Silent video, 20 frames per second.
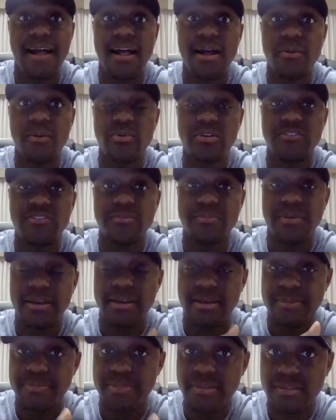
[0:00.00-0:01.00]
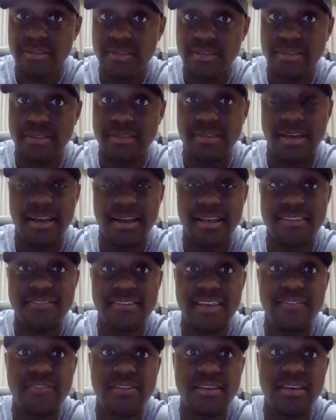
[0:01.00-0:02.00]
which put the
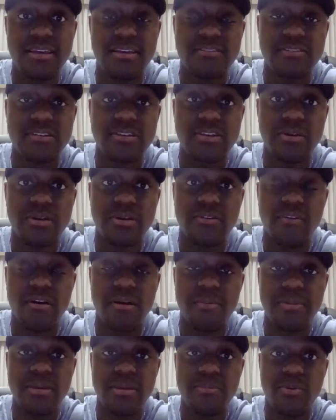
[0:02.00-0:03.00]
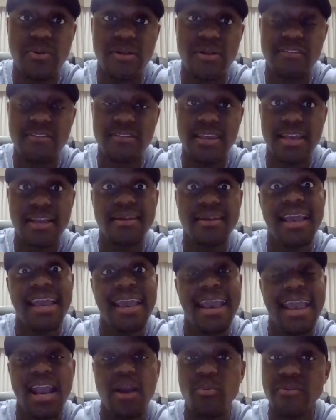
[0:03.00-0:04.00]
safety and security of our people at stake.
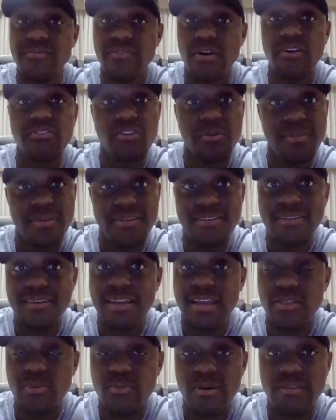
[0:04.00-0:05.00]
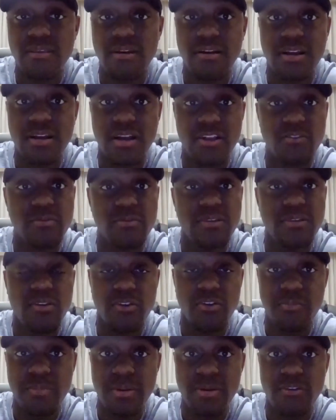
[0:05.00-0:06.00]
And we've also been seeing it throughout our country,
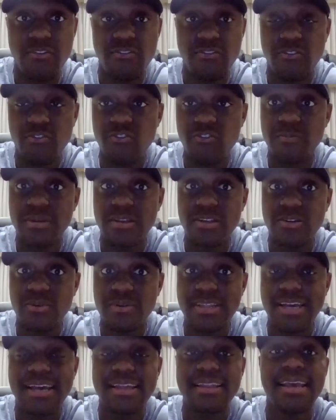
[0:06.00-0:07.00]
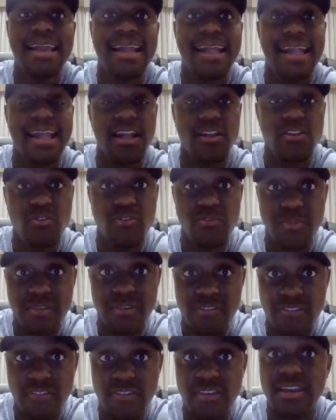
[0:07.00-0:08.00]
those ministers who've been doing that, and you've
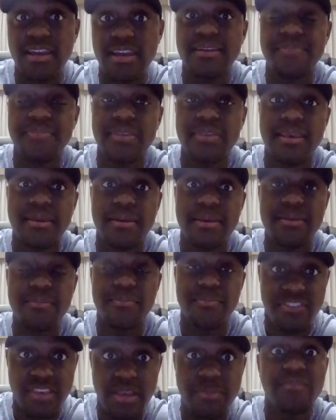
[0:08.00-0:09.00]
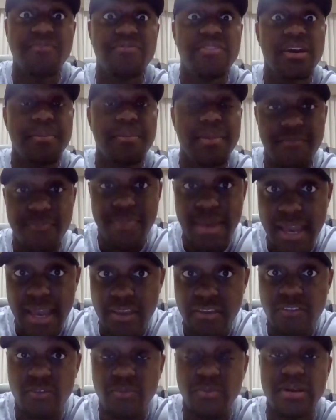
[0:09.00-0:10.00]
been seeing some of them have
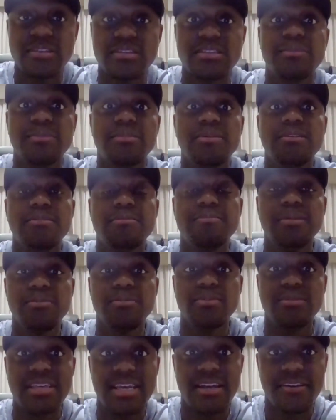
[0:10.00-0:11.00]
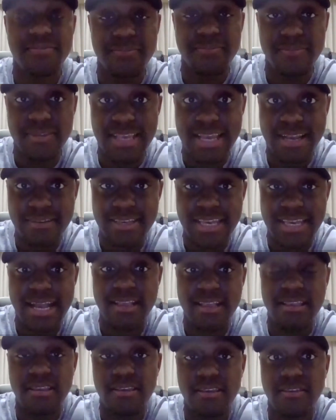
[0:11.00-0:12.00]
passed away. Some of their members have now
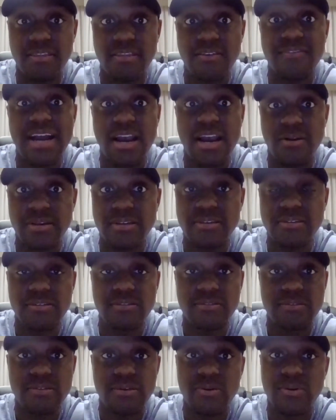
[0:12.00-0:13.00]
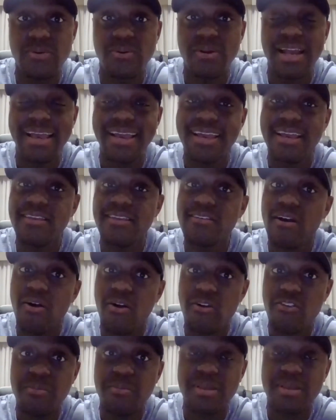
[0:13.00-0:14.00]
gotten the virus. And so it's
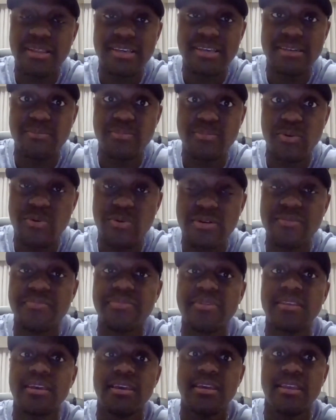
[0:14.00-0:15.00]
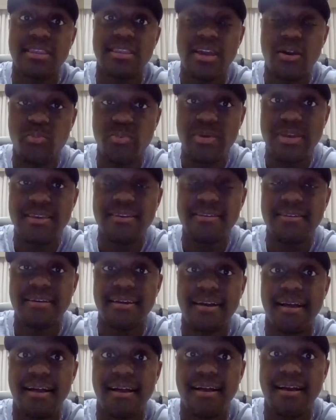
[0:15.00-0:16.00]
ultimately important that we
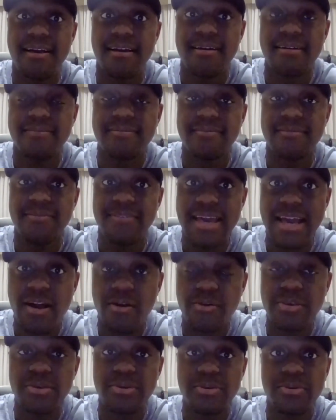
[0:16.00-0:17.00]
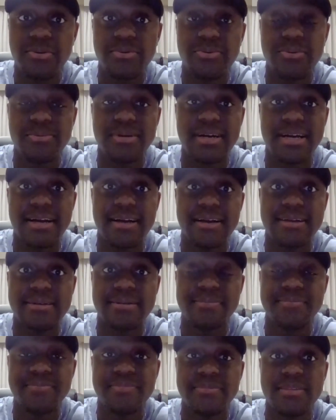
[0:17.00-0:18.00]
value
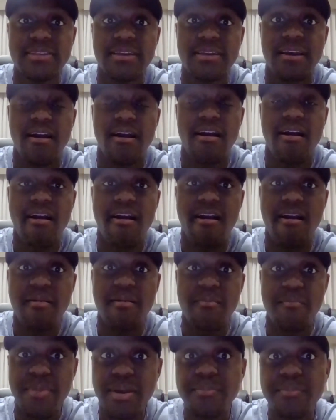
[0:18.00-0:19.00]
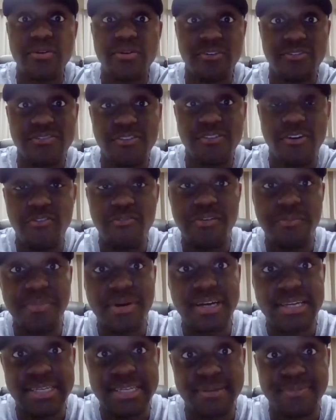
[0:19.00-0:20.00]
our members over
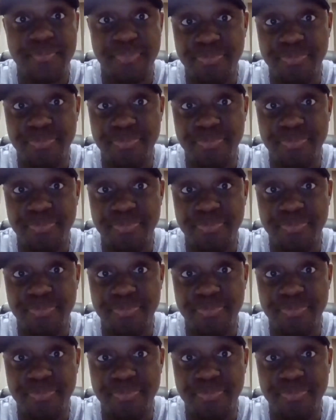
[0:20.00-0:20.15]
money.